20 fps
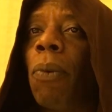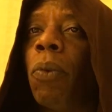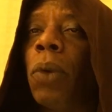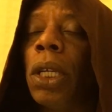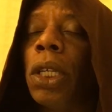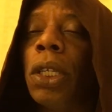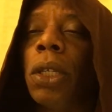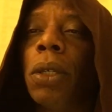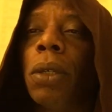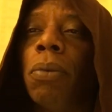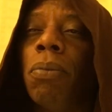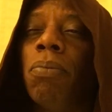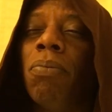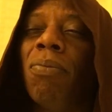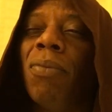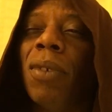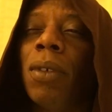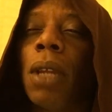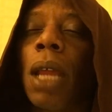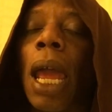We
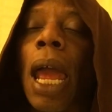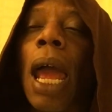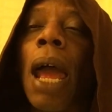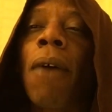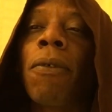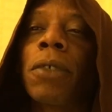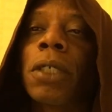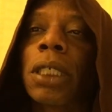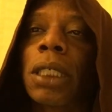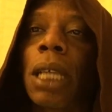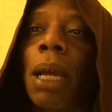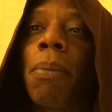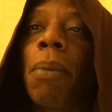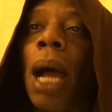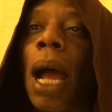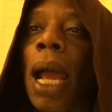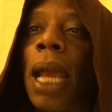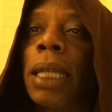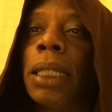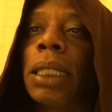have some
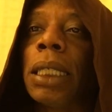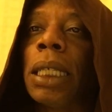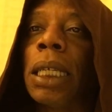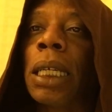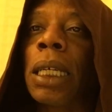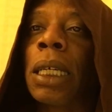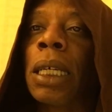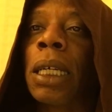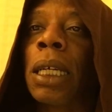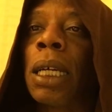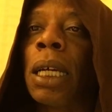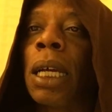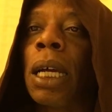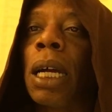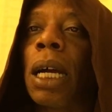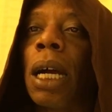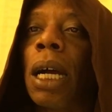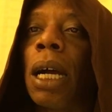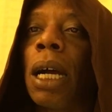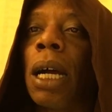idea
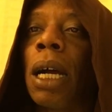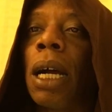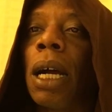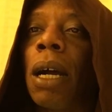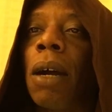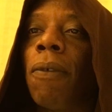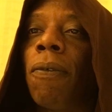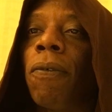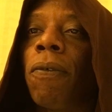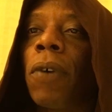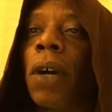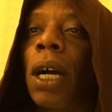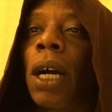of